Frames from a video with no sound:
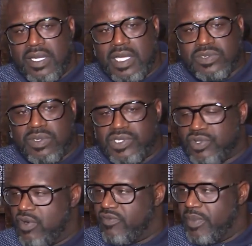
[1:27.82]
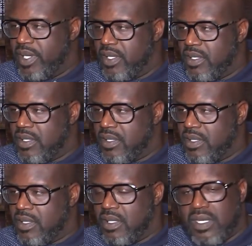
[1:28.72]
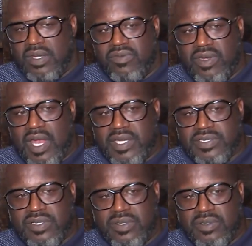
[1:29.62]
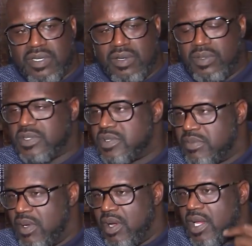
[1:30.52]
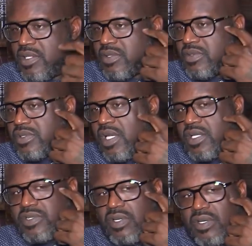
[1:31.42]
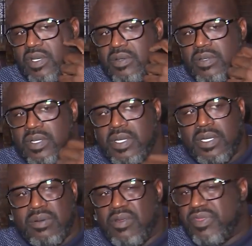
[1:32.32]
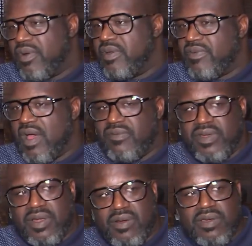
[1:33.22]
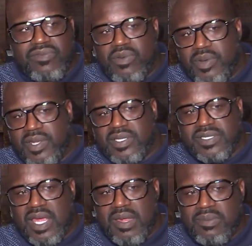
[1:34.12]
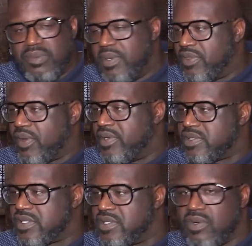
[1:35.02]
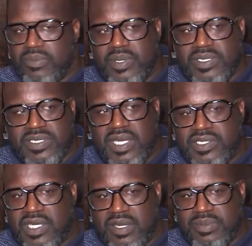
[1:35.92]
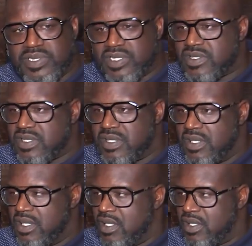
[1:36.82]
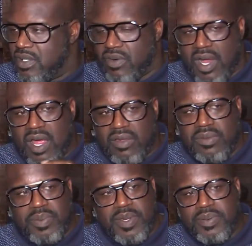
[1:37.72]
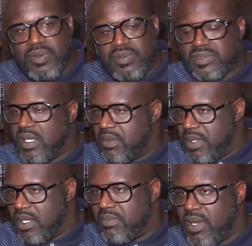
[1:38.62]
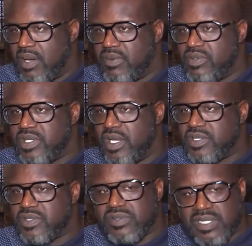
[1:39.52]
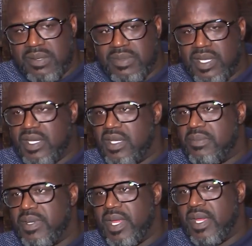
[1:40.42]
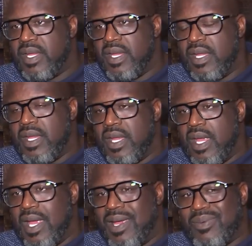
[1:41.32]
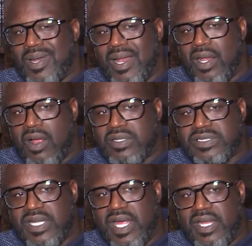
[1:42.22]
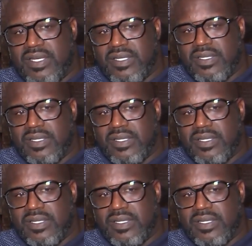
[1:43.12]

That's what drove me. Even in high school, you know, I went to small high school, San Antonio. We're 35-0, and if we win this game, we'll be 36-0, we'll be mm-hmm. the state champions. Just the crowd, the people. Same thing in Baton Rouge, LSU, same thing in the NBA. And when I lost that,